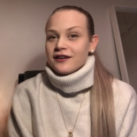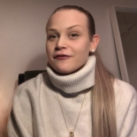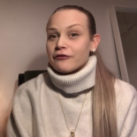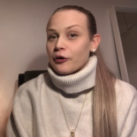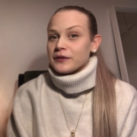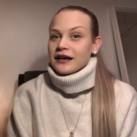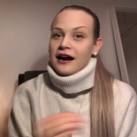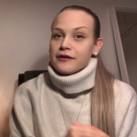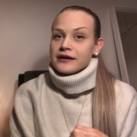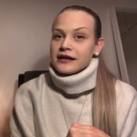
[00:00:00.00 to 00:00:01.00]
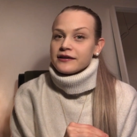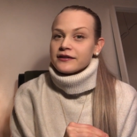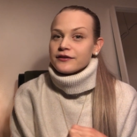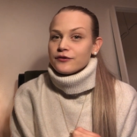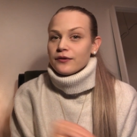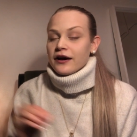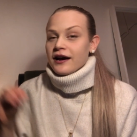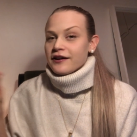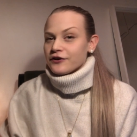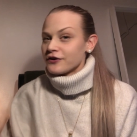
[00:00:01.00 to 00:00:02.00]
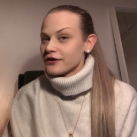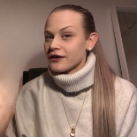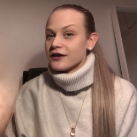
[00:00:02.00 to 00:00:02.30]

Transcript: from the career to another.